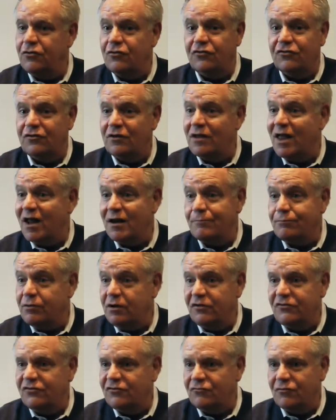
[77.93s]
There's a lot of
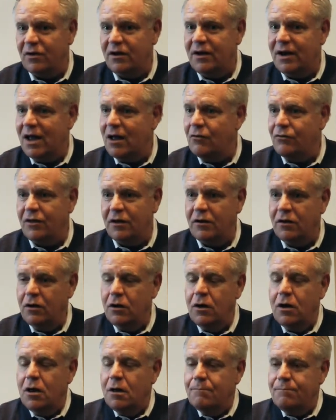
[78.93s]
places right now
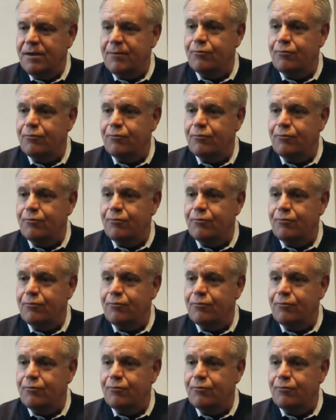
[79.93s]
that